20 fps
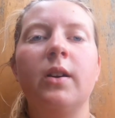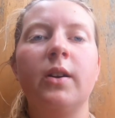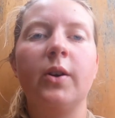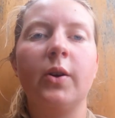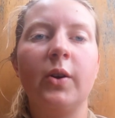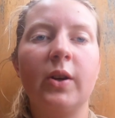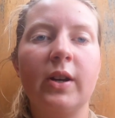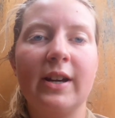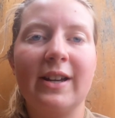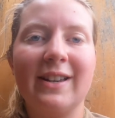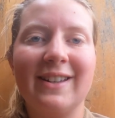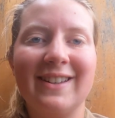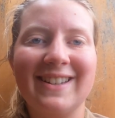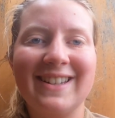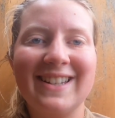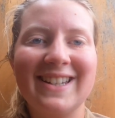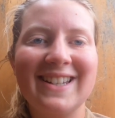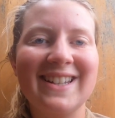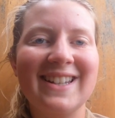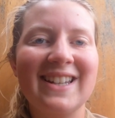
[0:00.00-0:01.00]
Okay,
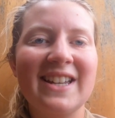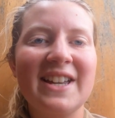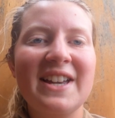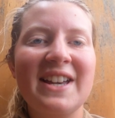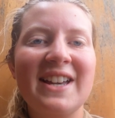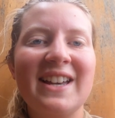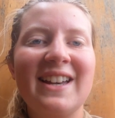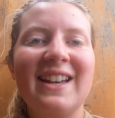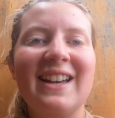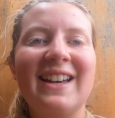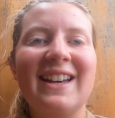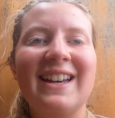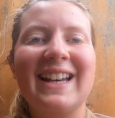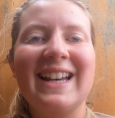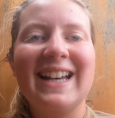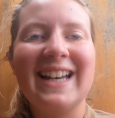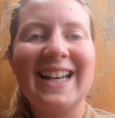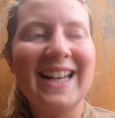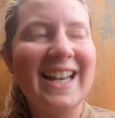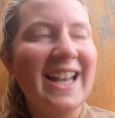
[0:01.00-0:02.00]

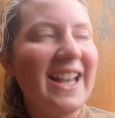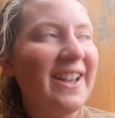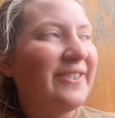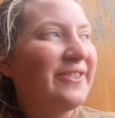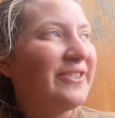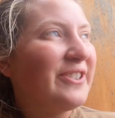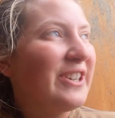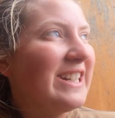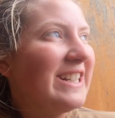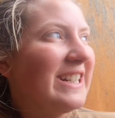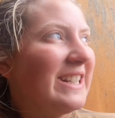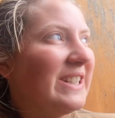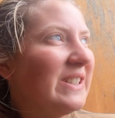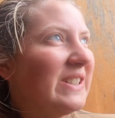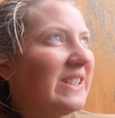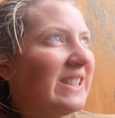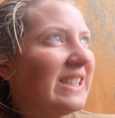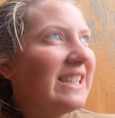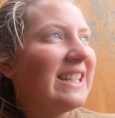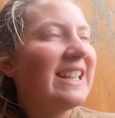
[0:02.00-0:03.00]
I have great
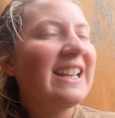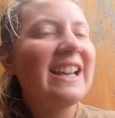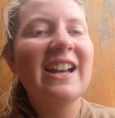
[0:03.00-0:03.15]
news.